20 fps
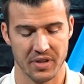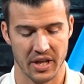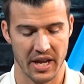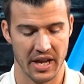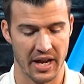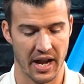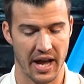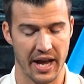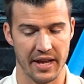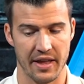
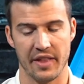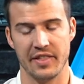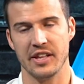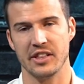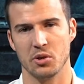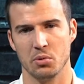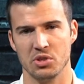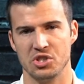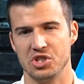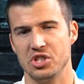And I, I think
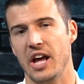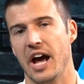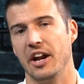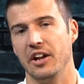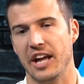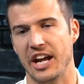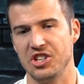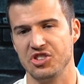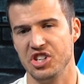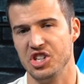there was
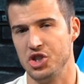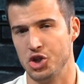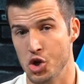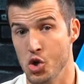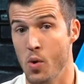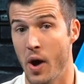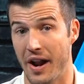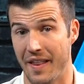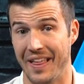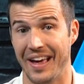actually
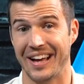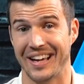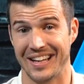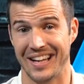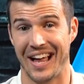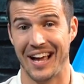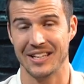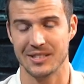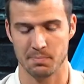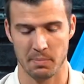two out of that
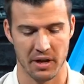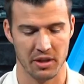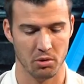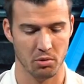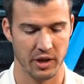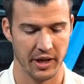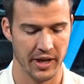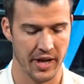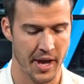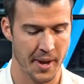class, by the
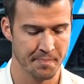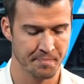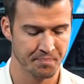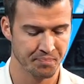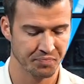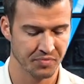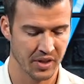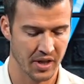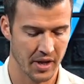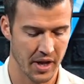way,
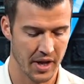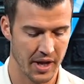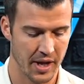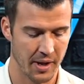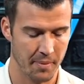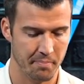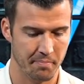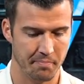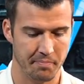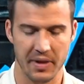
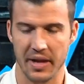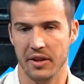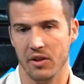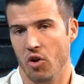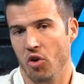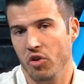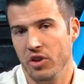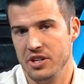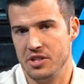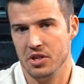um, that
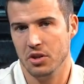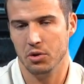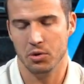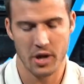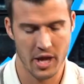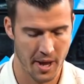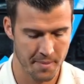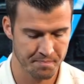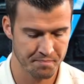only two.